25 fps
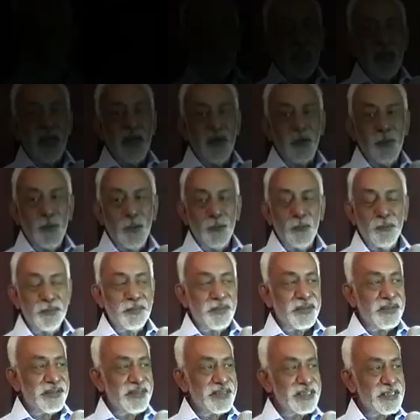I hope
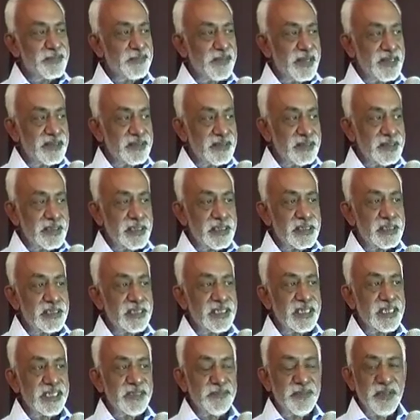this presentation
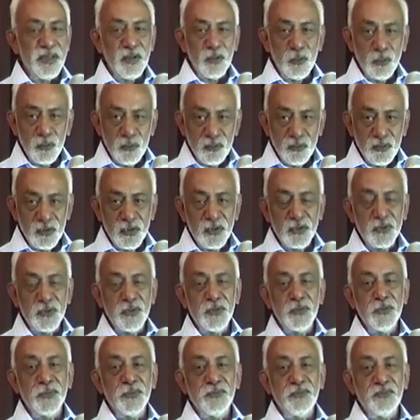has been useful to you,
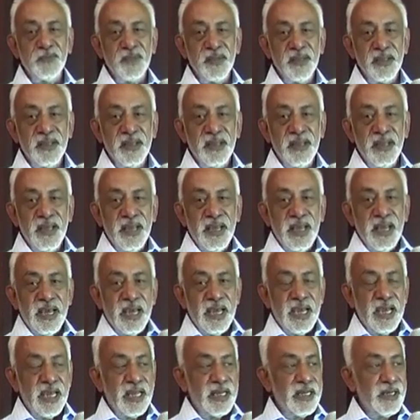
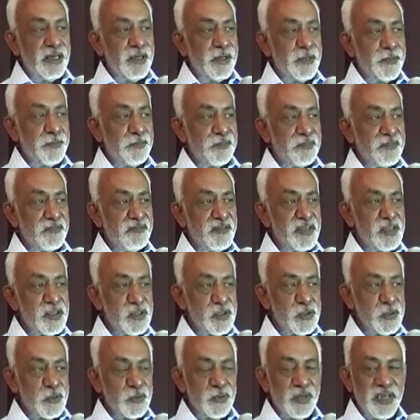and wish
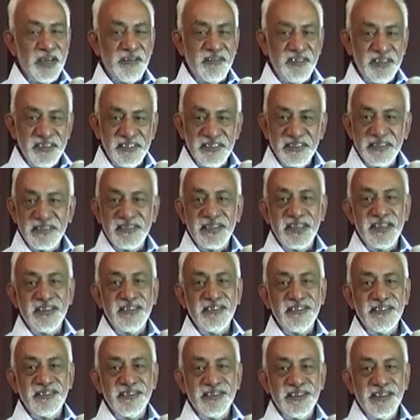you every
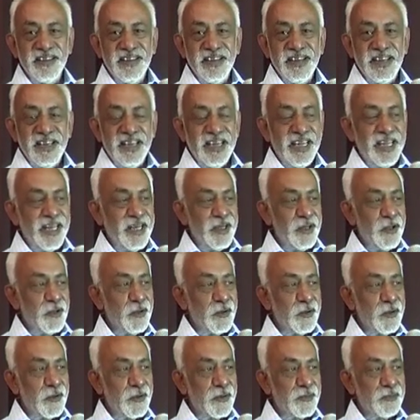success in
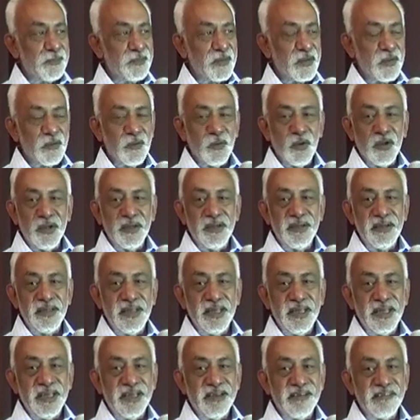your
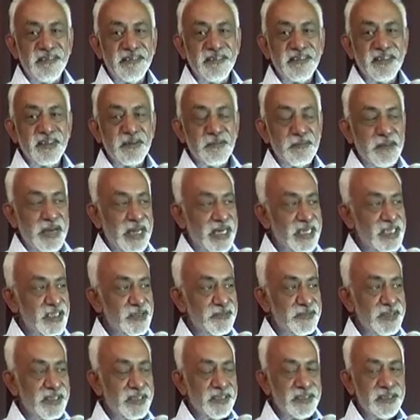quality risk
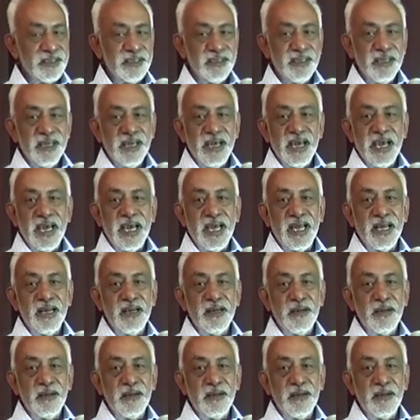management and